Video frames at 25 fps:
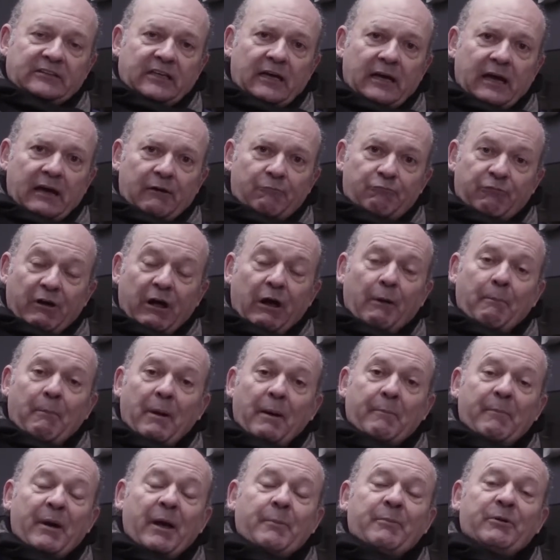
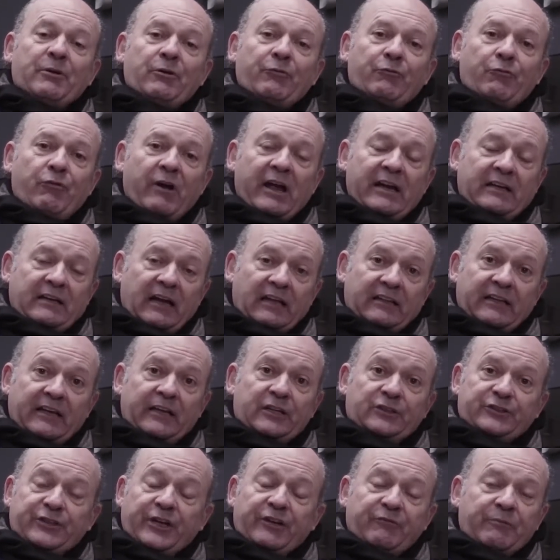A moment of great, I think,
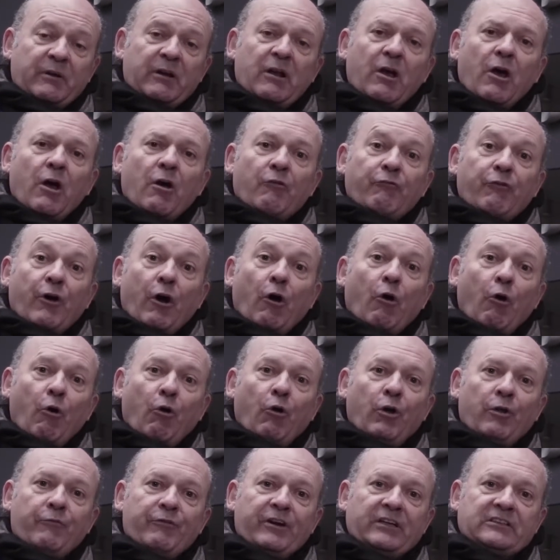achievement for
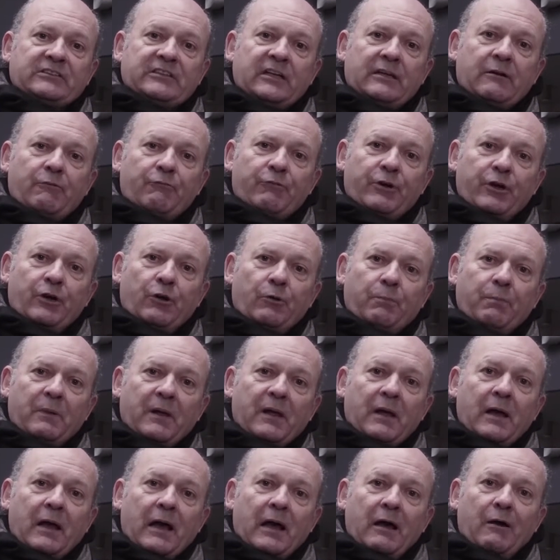all of us and a real
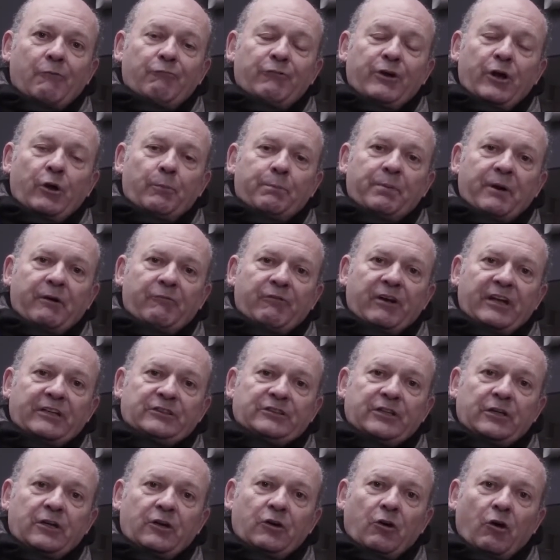a real
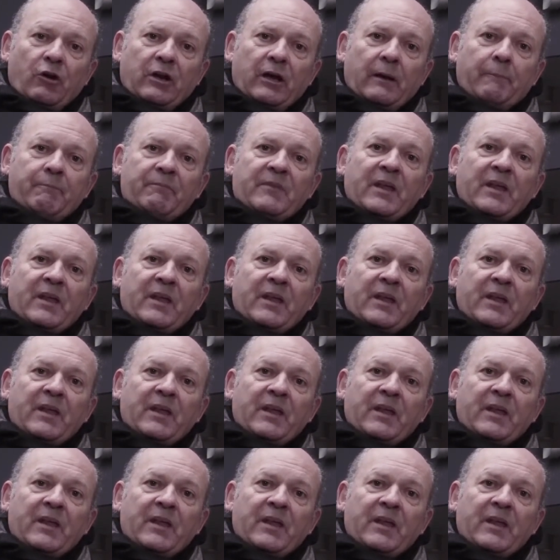privilege and an honour.